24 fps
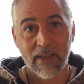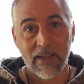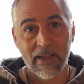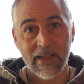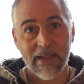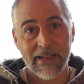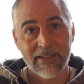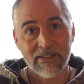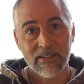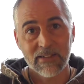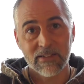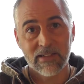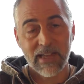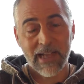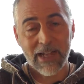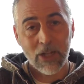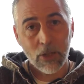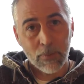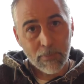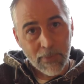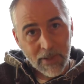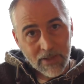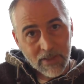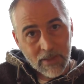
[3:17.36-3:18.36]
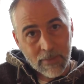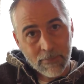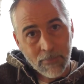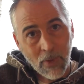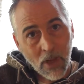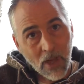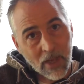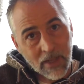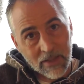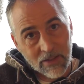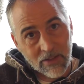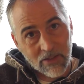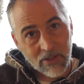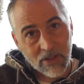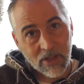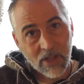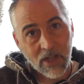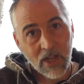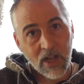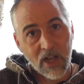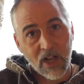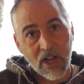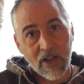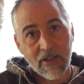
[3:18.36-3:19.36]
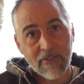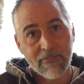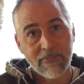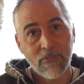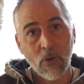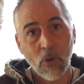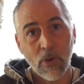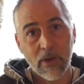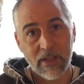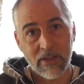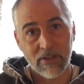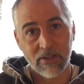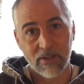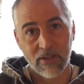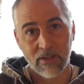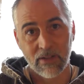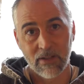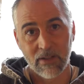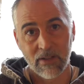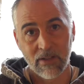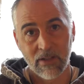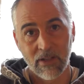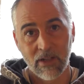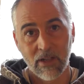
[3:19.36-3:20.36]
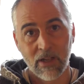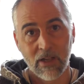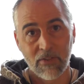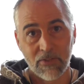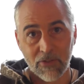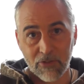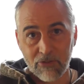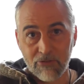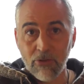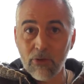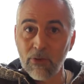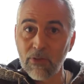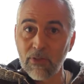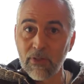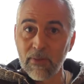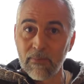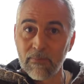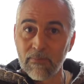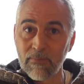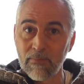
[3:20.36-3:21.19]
It is helping the mind avoid the truth.